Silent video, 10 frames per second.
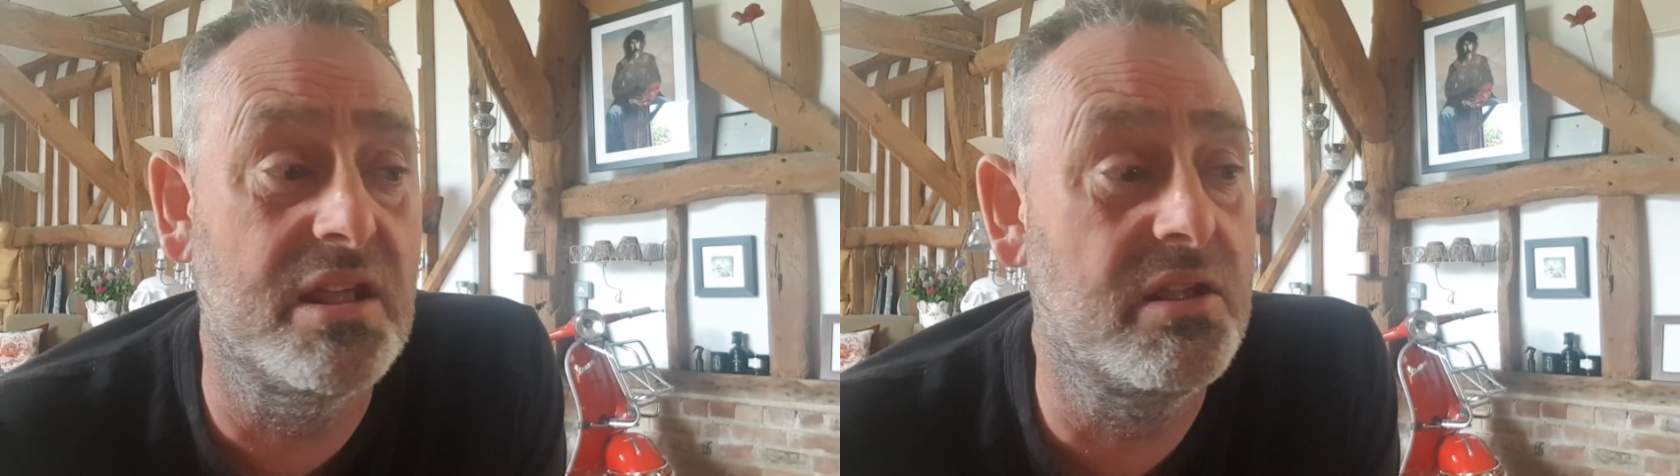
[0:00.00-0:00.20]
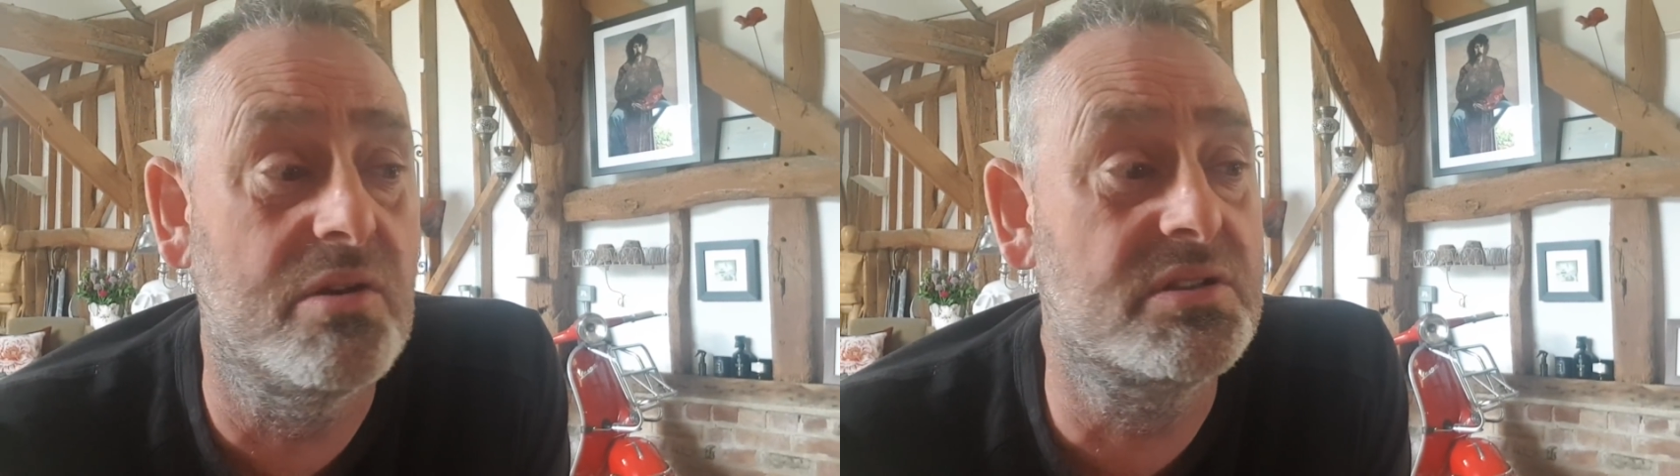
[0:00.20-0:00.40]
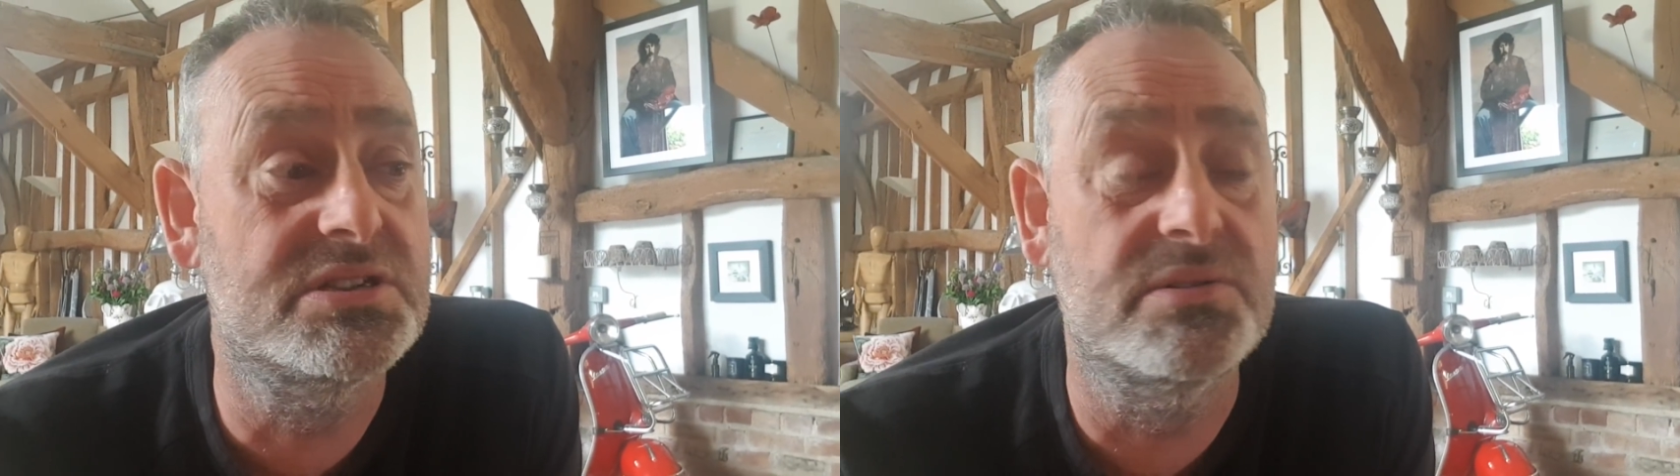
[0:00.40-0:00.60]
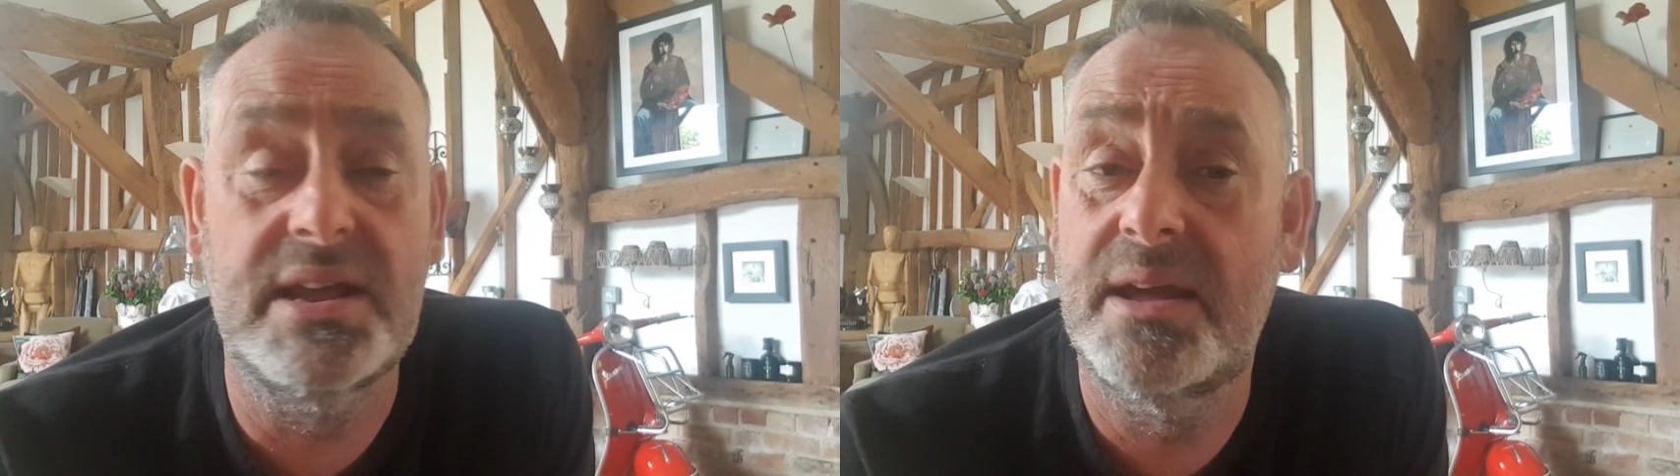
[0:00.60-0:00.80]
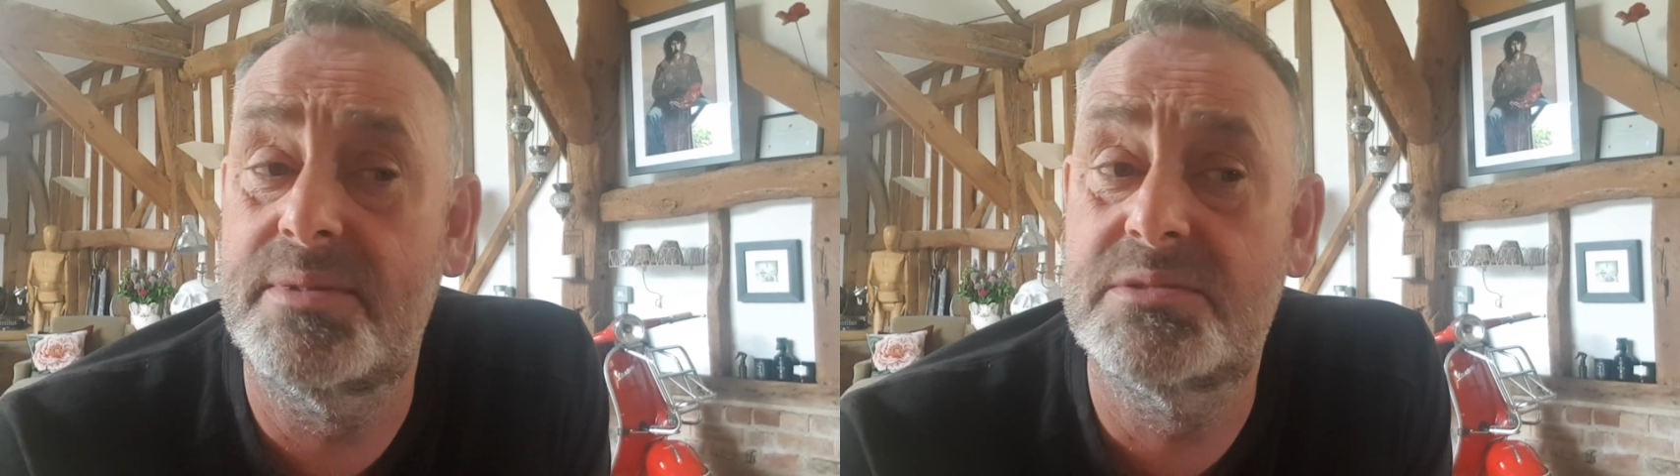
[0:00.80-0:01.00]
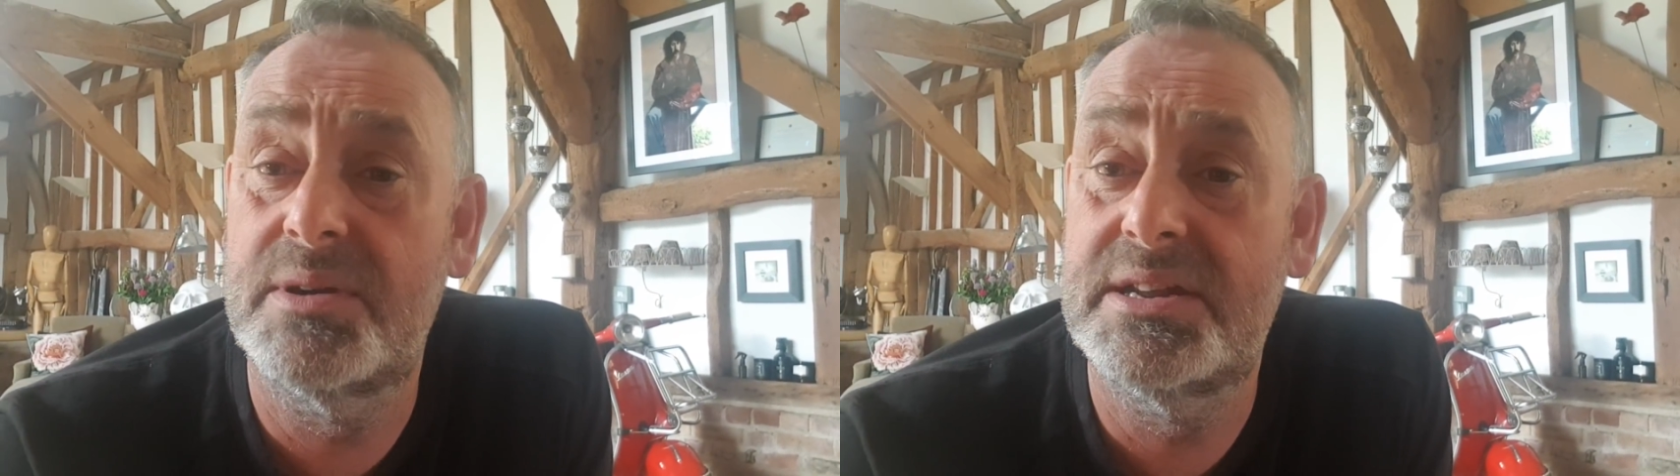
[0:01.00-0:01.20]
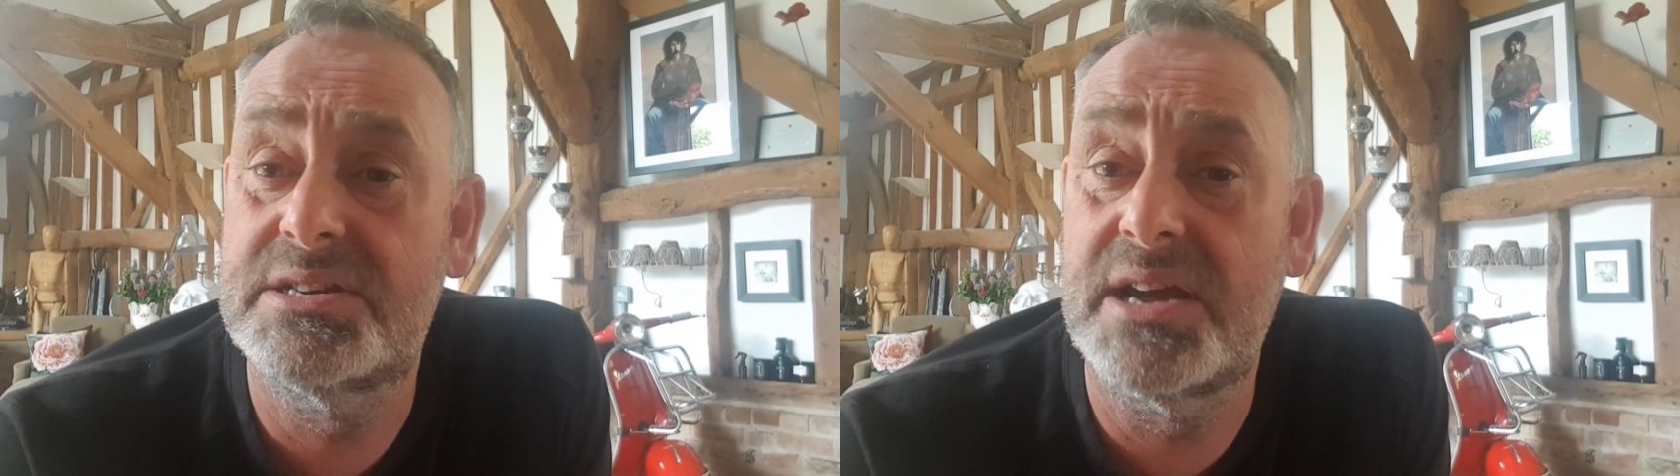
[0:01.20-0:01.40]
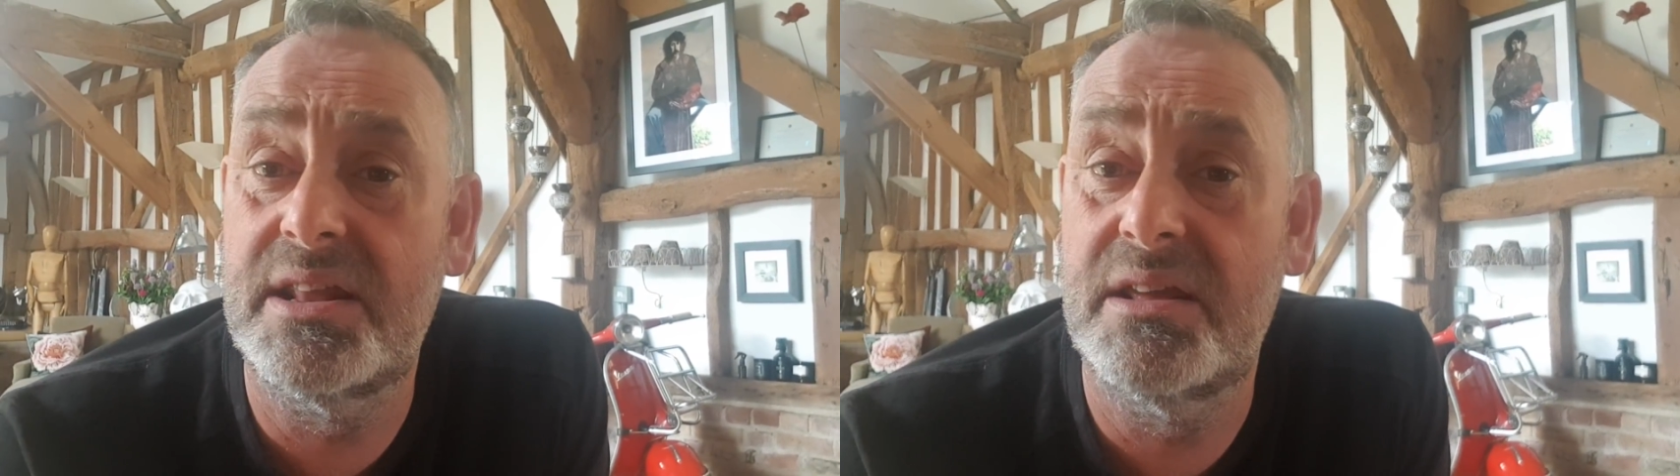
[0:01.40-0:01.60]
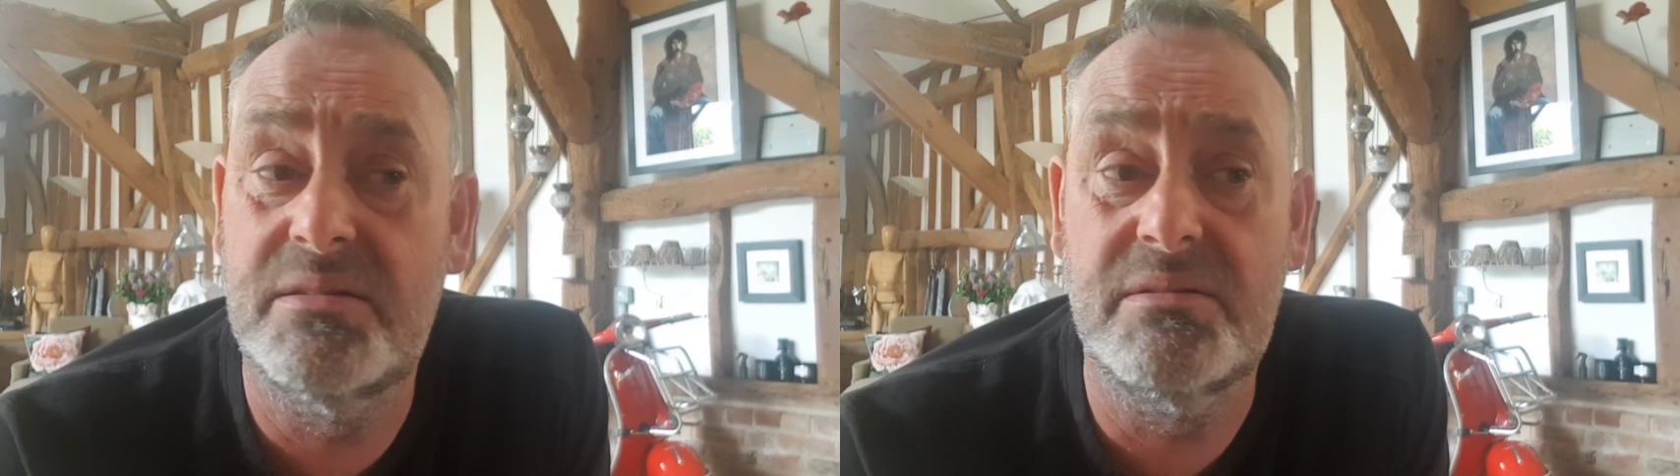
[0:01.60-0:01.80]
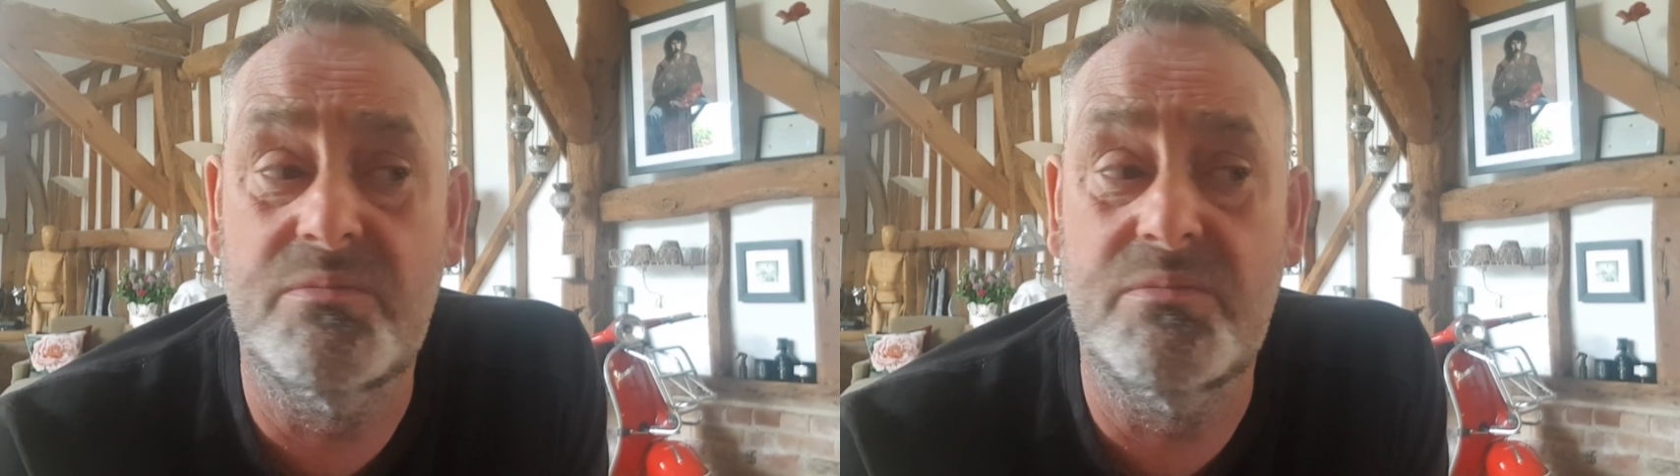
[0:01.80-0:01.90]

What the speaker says: You can sort it out between each other,